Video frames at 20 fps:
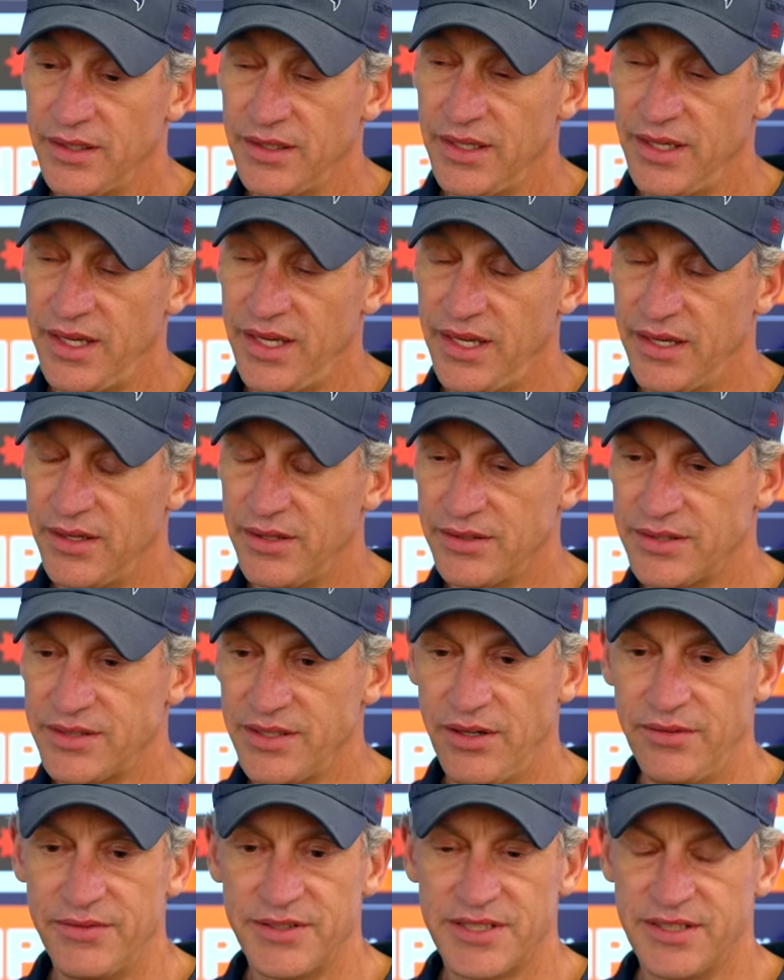Yeah.
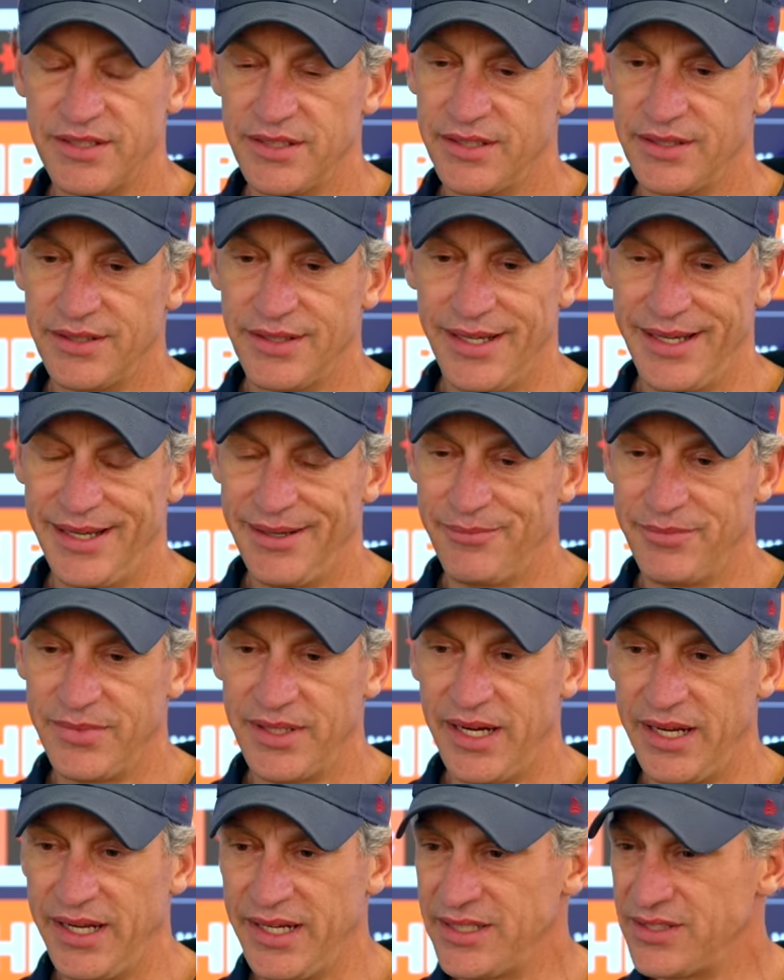So obviously, you
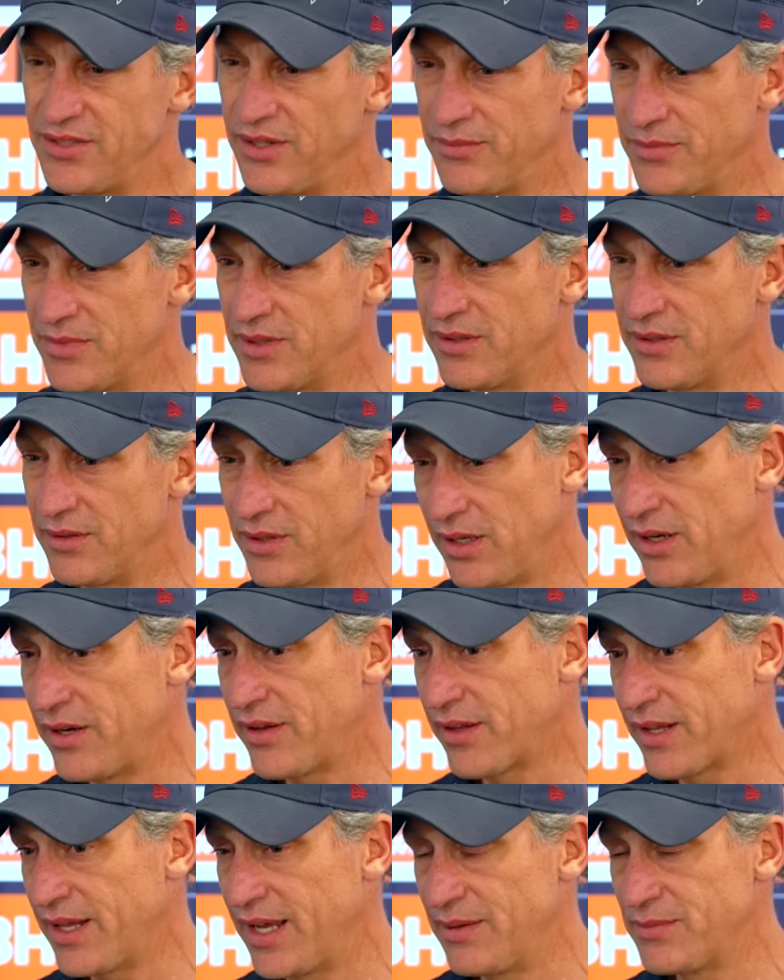know, anytime a lot
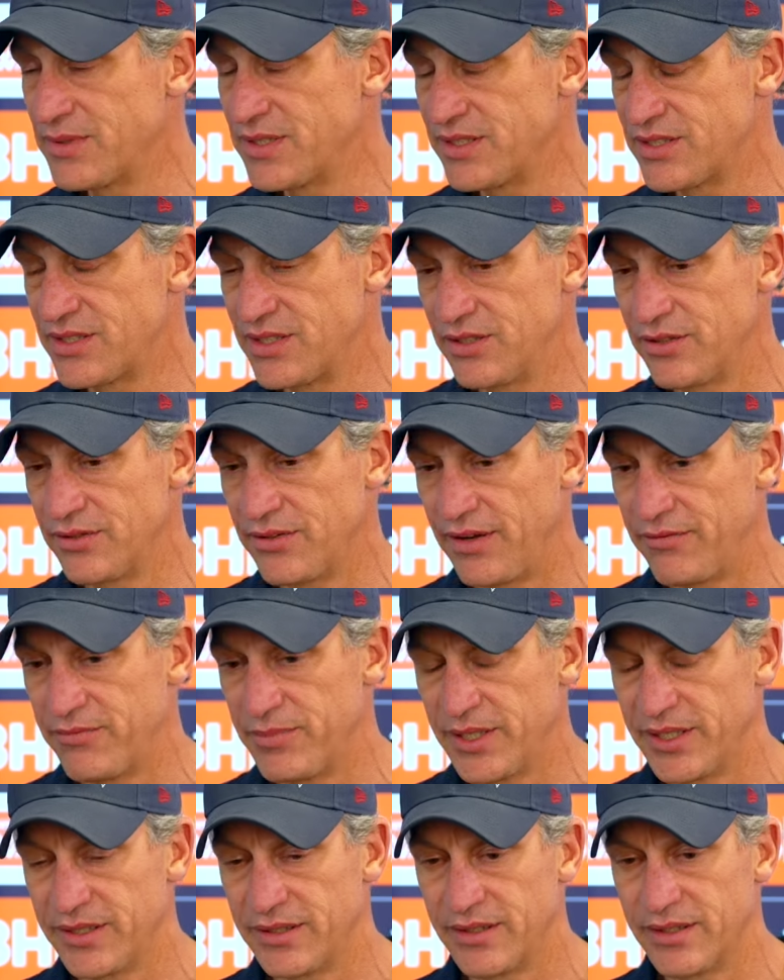of the games this year have
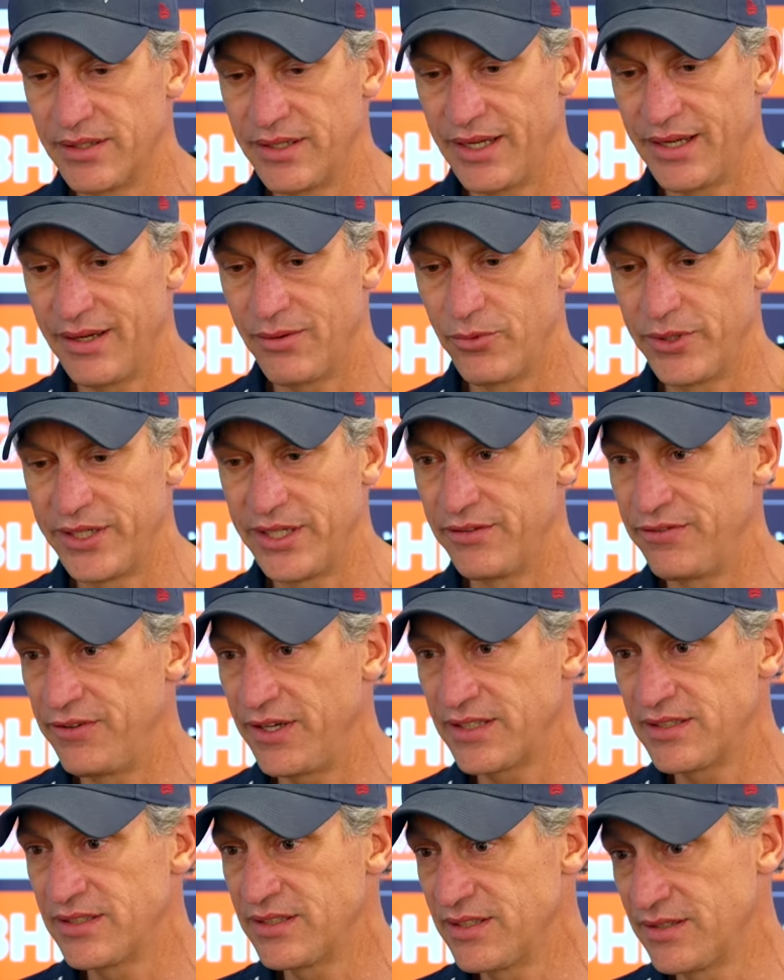been wind
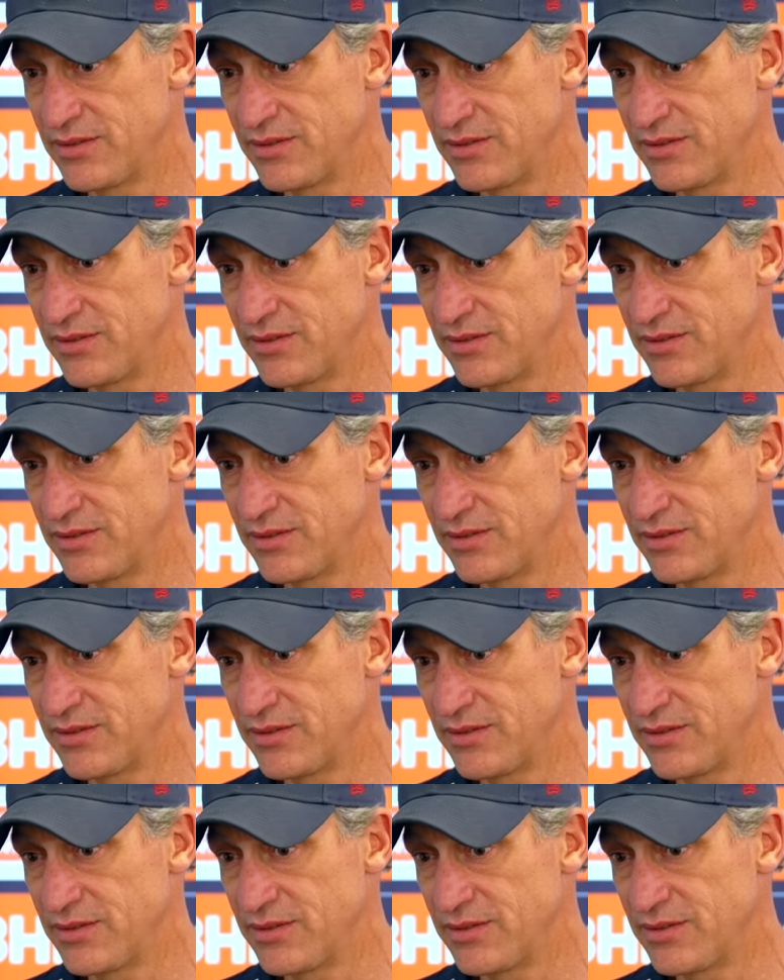affected.